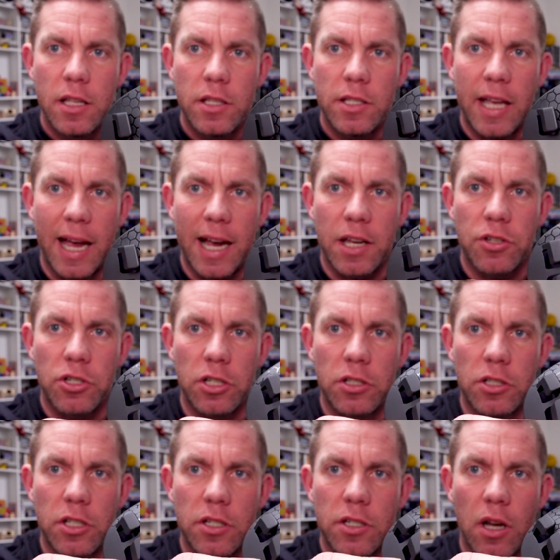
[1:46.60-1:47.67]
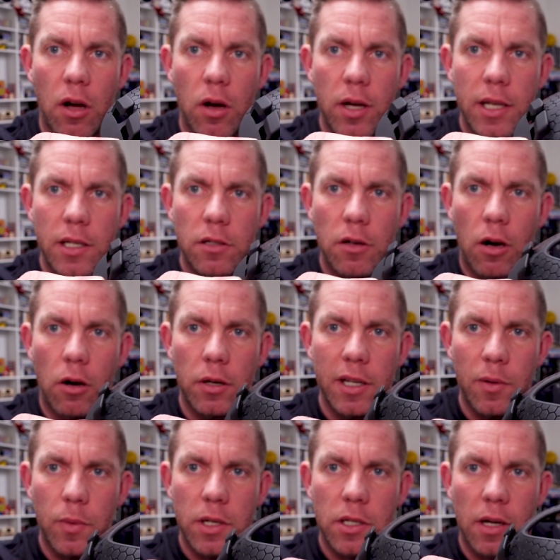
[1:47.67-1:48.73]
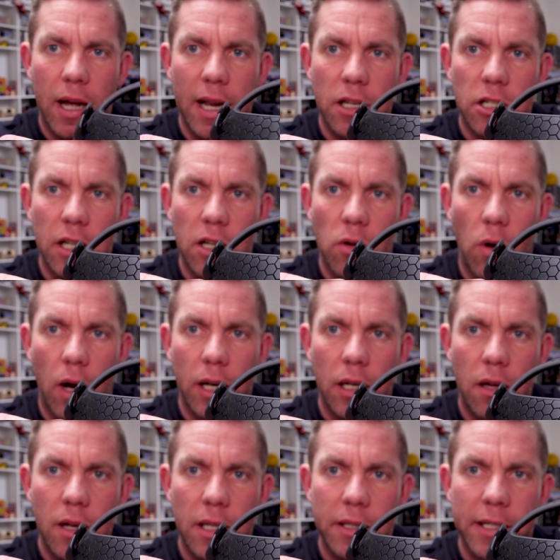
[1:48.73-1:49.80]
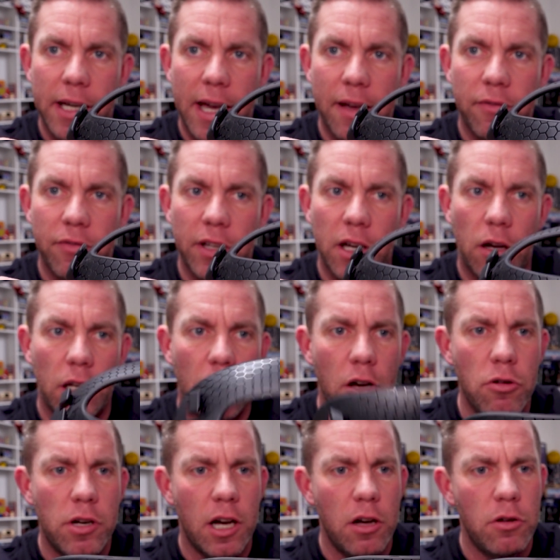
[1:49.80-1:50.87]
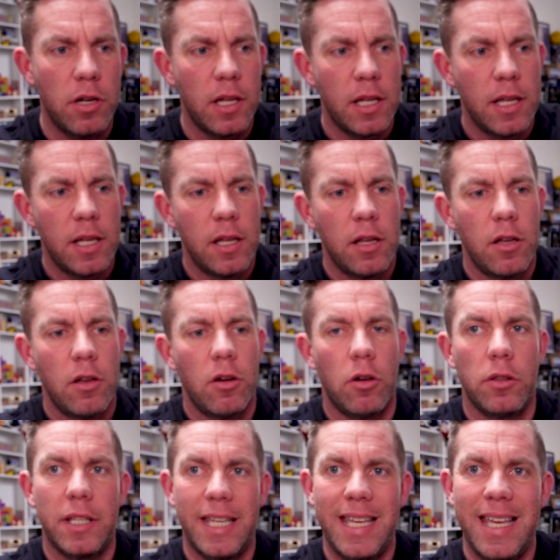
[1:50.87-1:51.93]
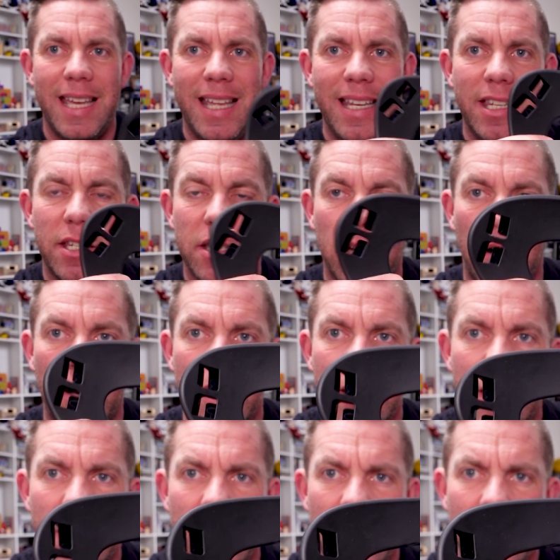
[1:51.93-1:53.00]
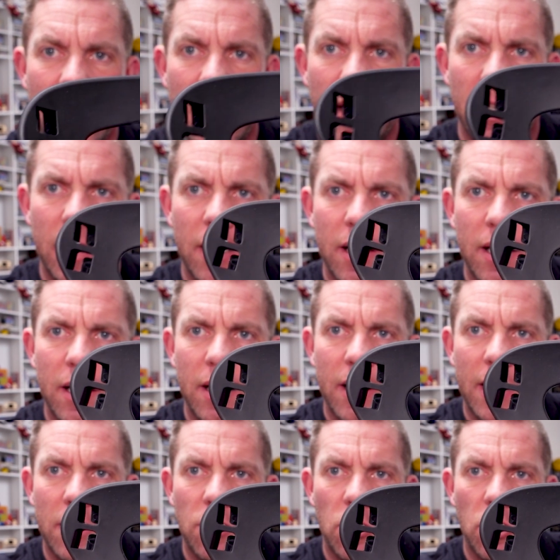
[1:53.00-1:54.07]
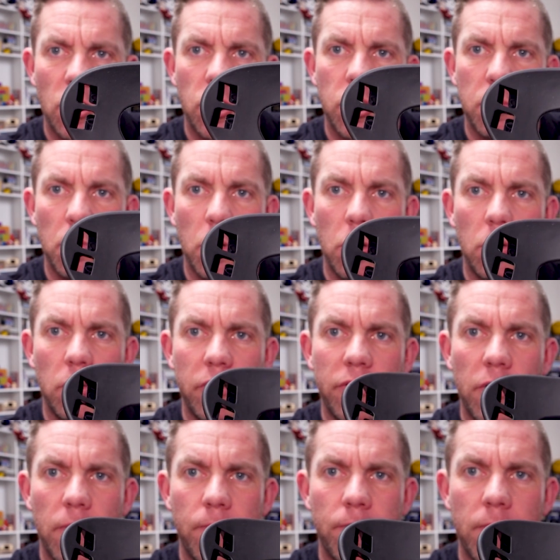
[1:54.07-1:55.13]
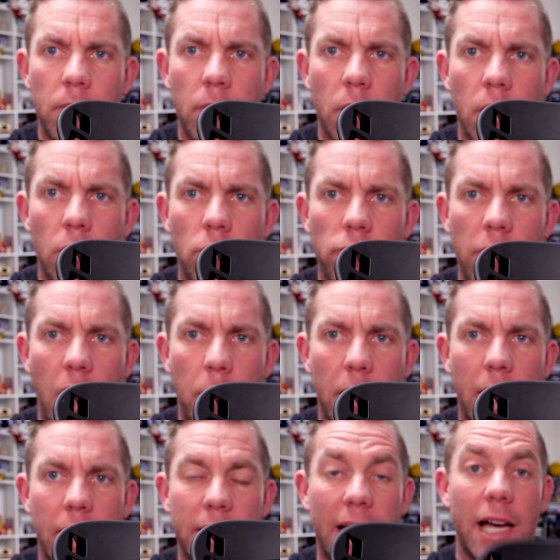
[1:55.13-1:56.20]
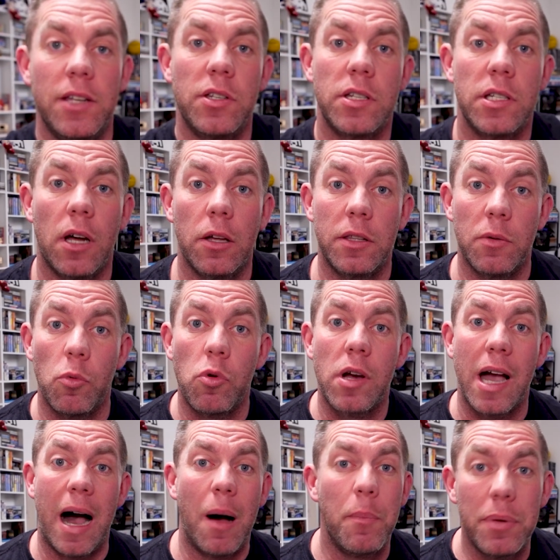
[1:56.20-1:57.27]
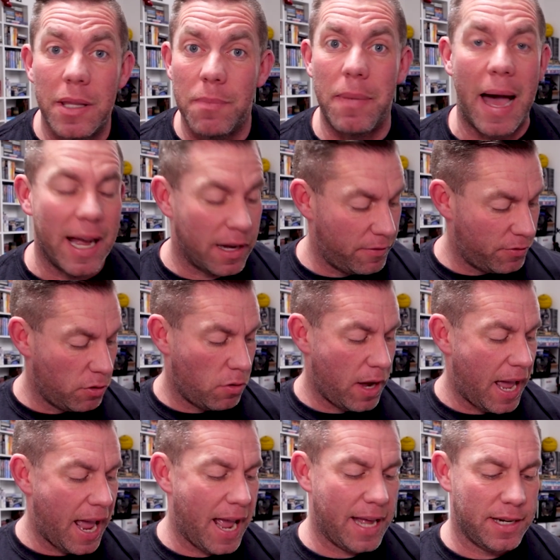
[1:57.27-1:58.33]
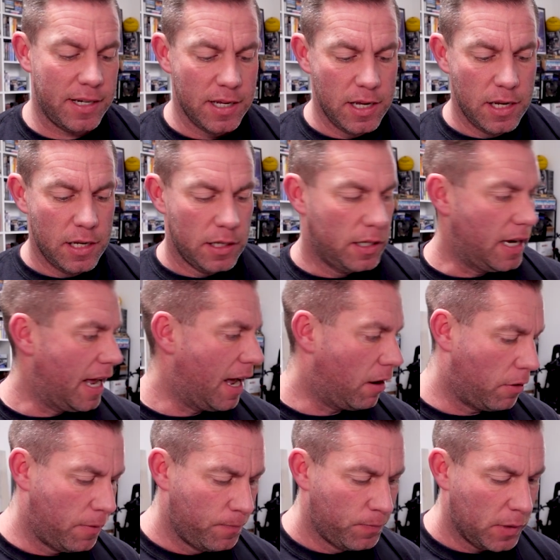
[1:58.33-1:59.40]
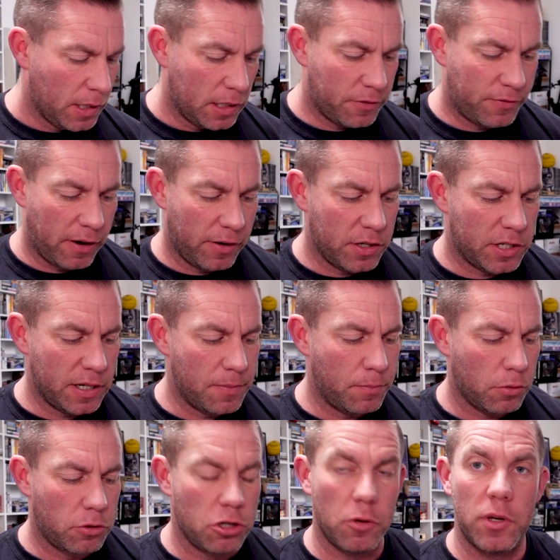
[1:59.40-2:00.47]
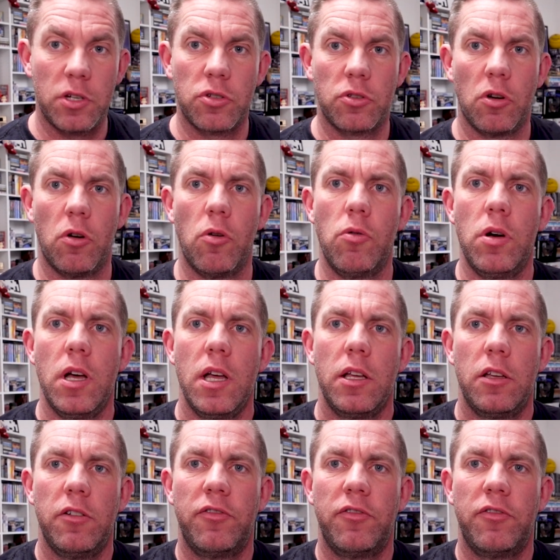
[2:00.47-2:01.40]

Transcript: textured design on it, which I actually quite like. The AMVR logo. On the inside, it's just smooth rubber, and that is a side that will cup the back of your head. Now, it's very simple to install. You